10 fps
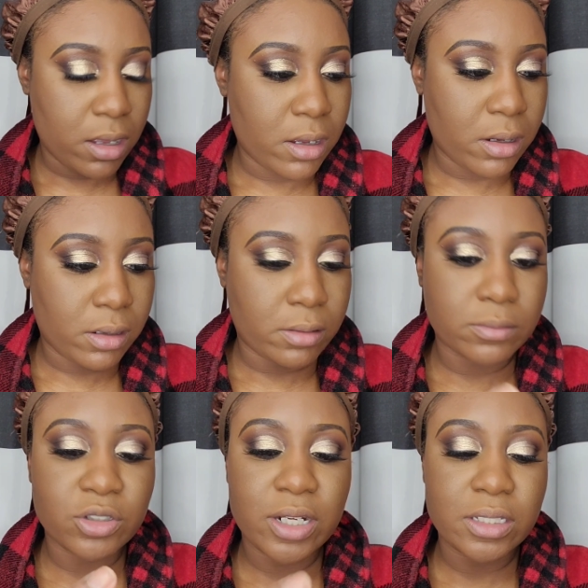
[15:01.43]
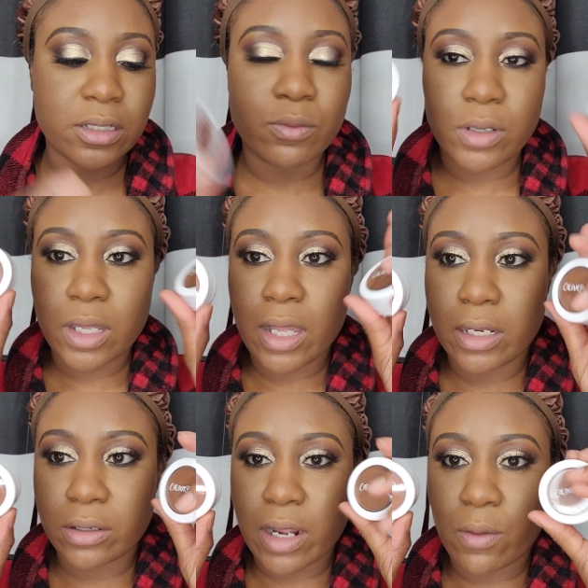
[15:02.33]
um, I'm trying to see what
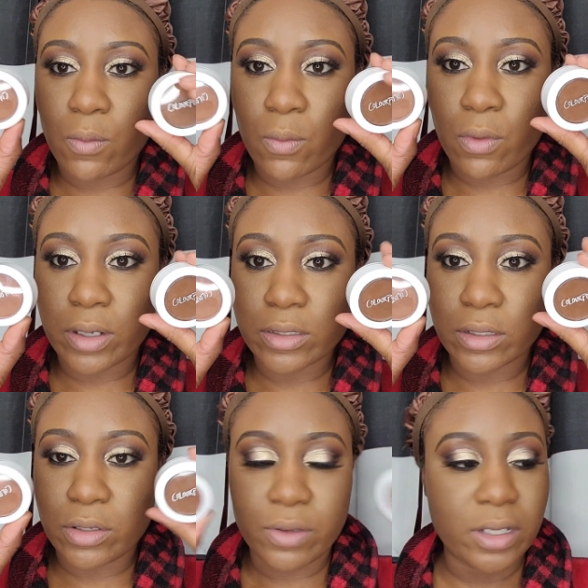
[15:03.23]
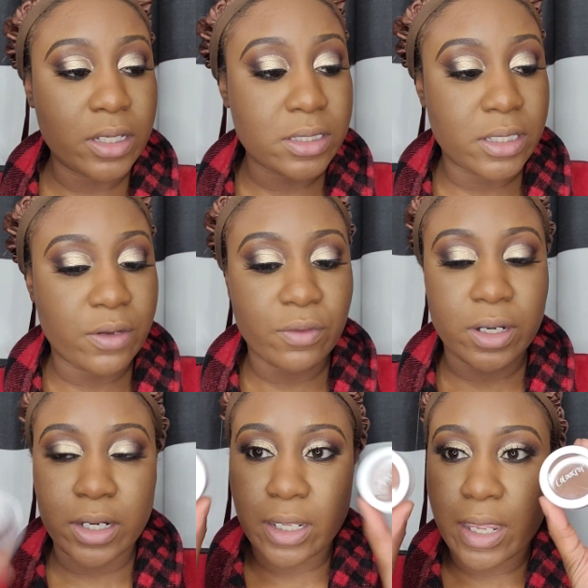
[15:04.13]
color I want to do. It looks
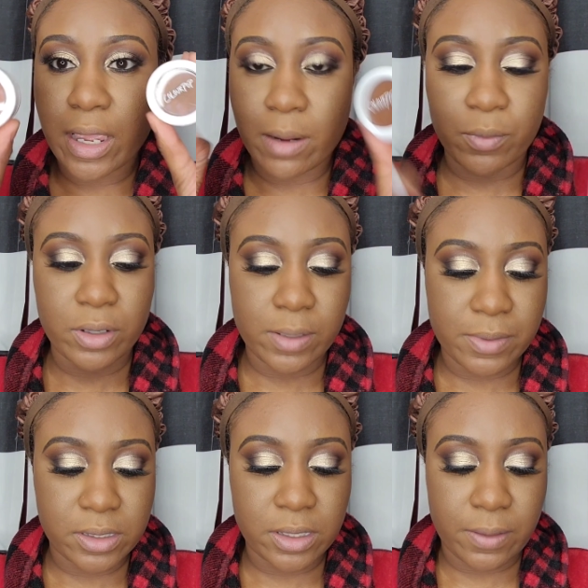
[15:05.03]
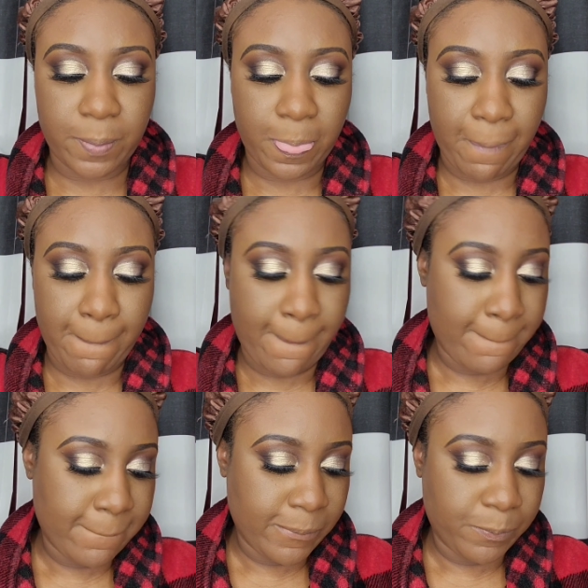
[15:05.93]
different in the camera. Let me see.
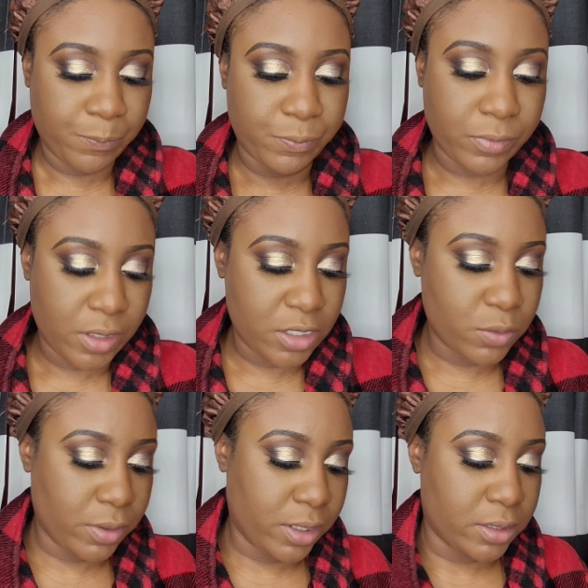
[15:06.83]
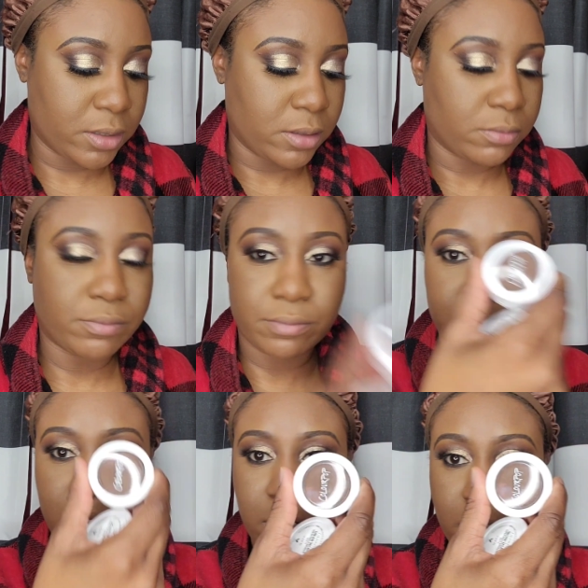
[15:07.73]
This one is
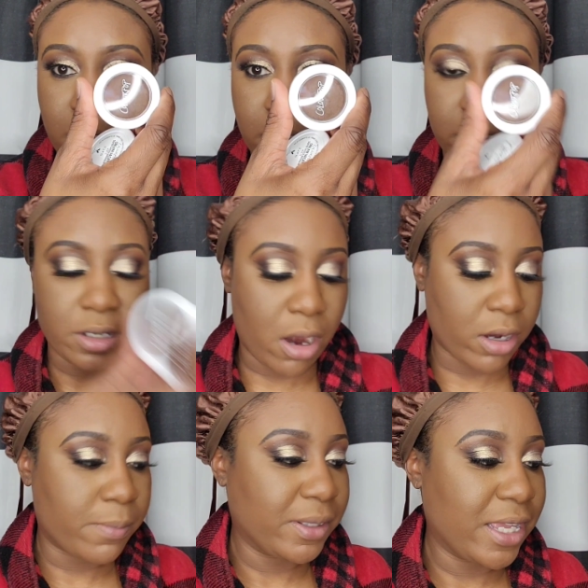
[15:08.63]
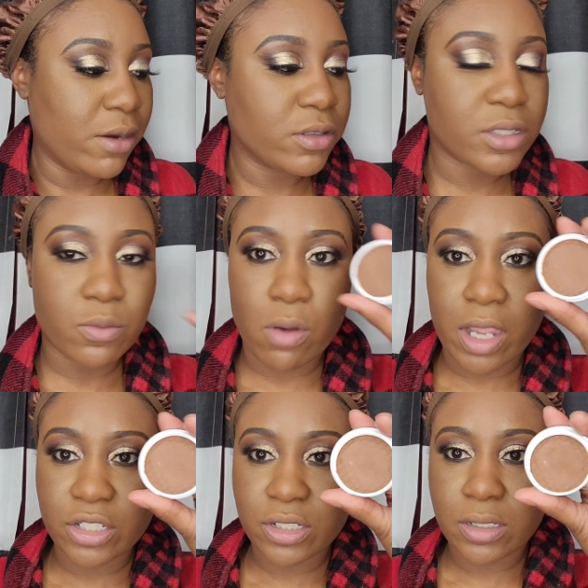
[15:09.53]
a little darker, but they don't
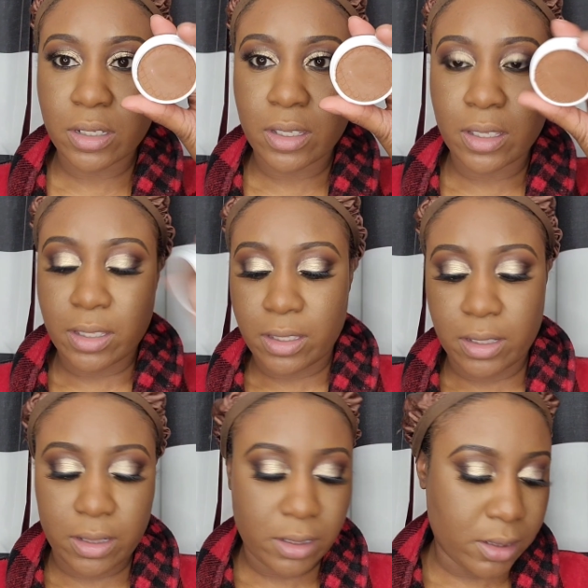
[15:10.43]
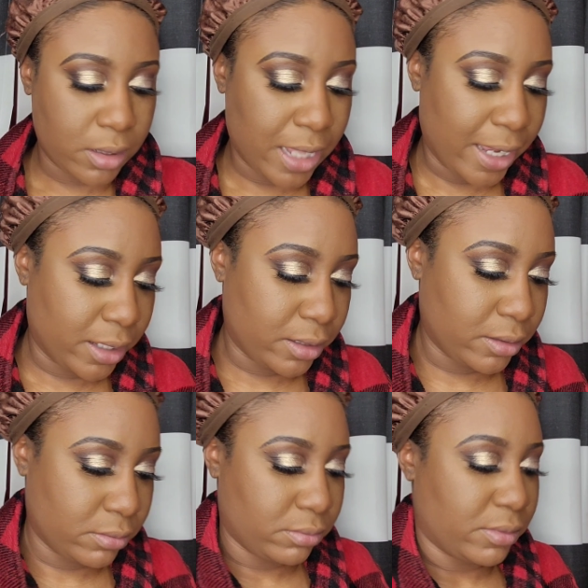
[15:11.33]
swatch like
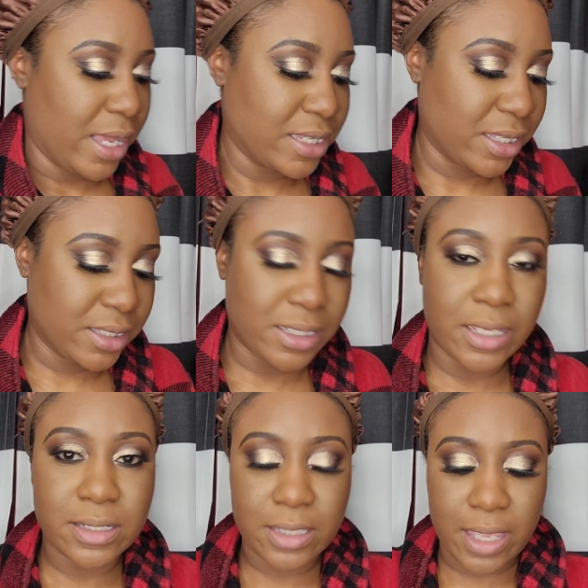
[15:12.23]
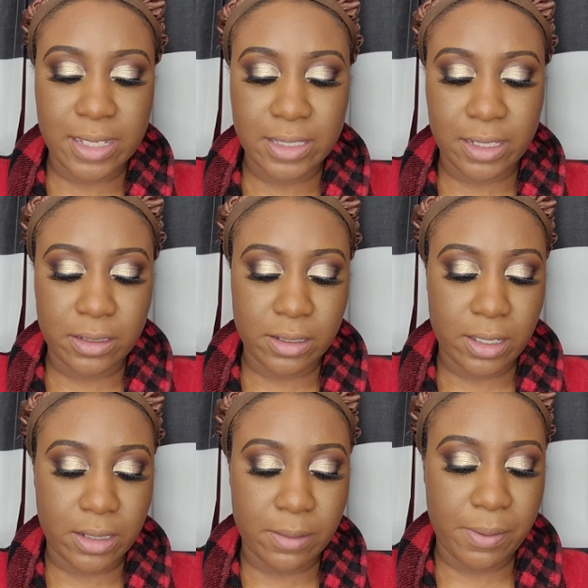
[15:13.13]
as intense as they
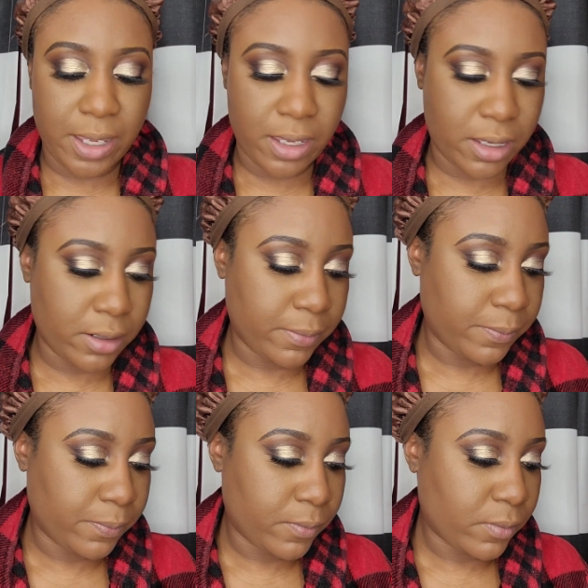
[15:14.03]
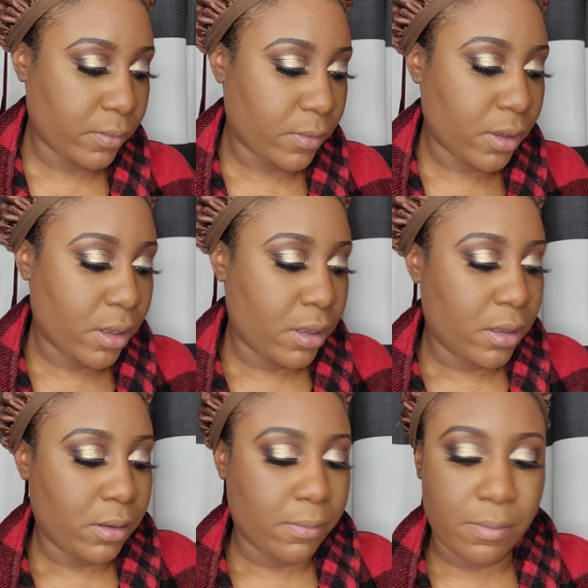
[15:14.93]
look in the pan.
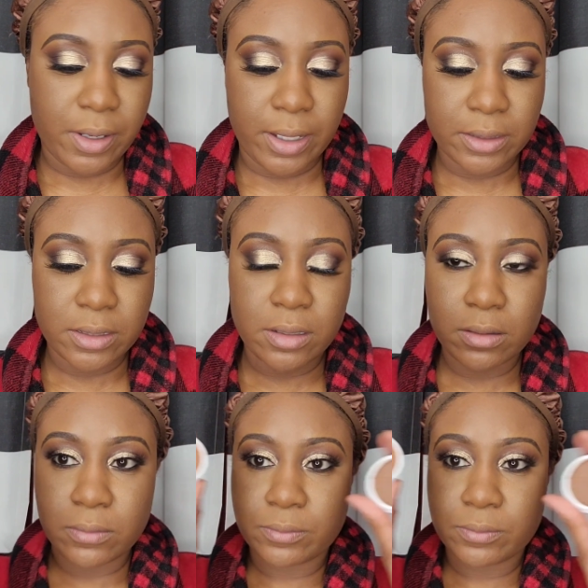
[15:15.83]
But